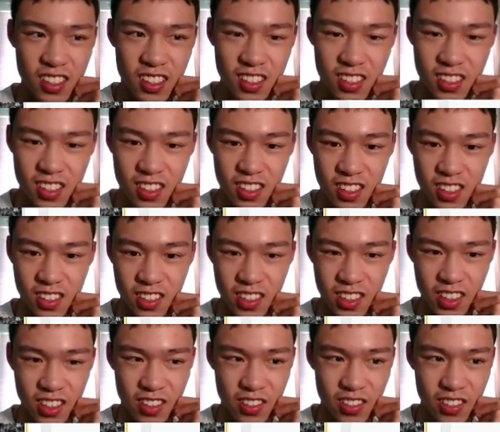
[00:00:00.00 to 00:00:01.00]
this just look
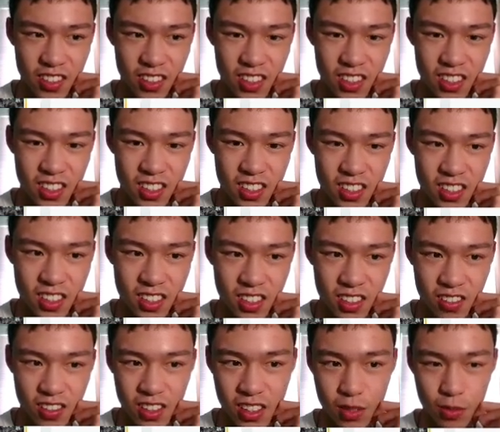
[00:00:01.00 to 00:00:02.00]
like a really good
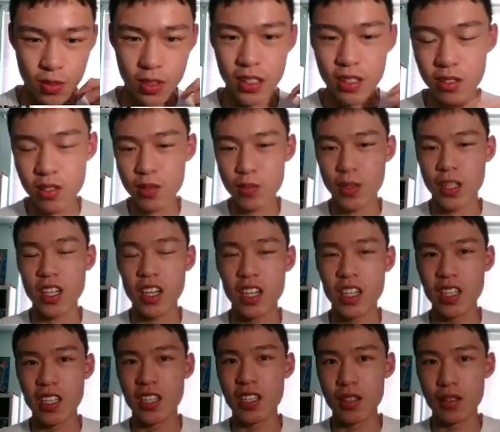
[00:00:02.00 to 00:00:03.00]
channel dashboard? This was my
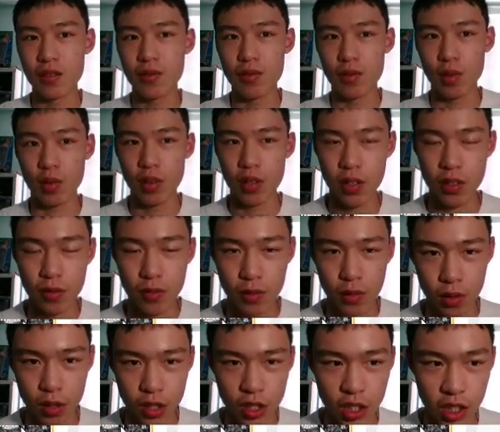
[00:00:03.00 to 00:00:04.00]
idea for
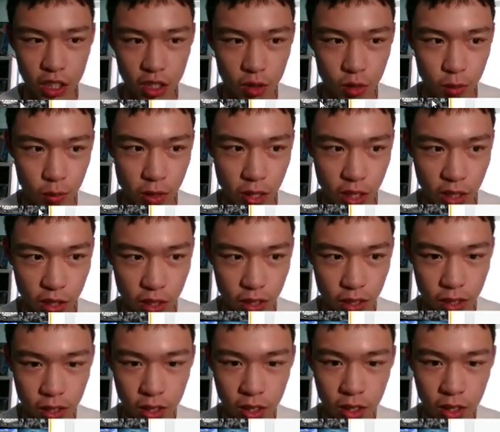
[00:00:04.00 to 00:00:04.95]
a channel banner,